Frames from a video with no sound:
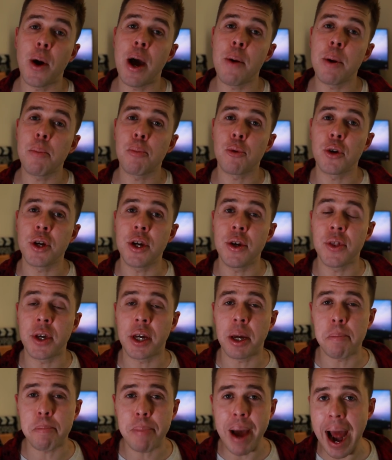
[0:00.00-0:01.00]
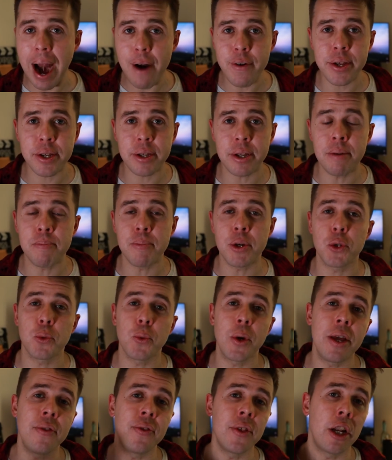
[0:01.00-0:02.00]
where we brought you the comparison
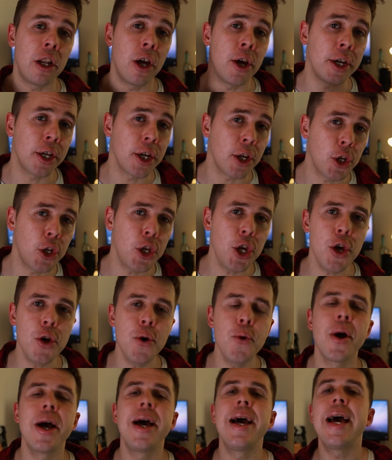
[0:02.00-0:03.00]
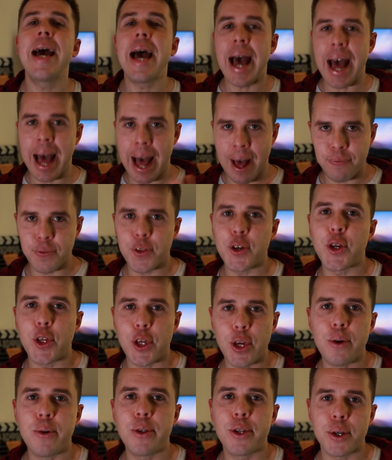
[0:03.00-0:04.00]
between the Leica Q and the
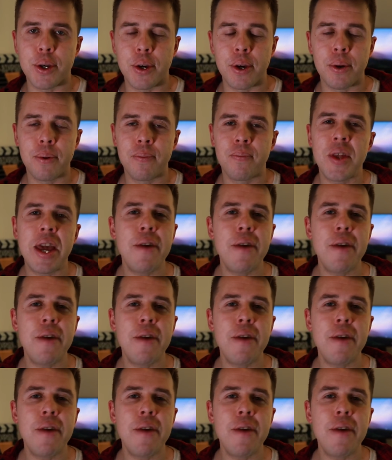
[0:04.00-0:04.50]
Q two.